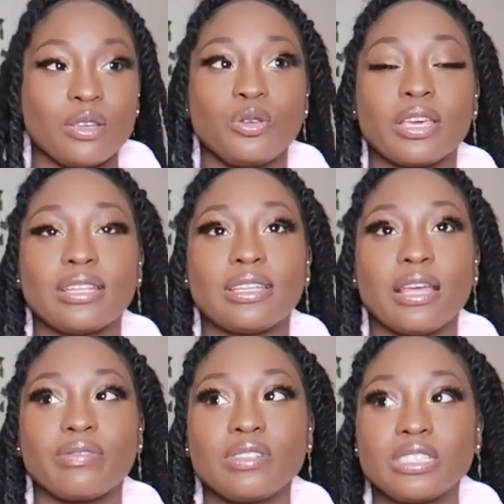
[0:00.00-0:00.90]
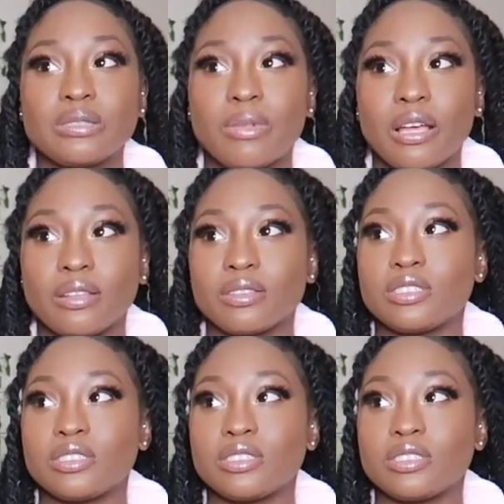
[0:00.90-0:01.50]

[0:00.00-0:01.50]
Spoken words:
You can definitely smell the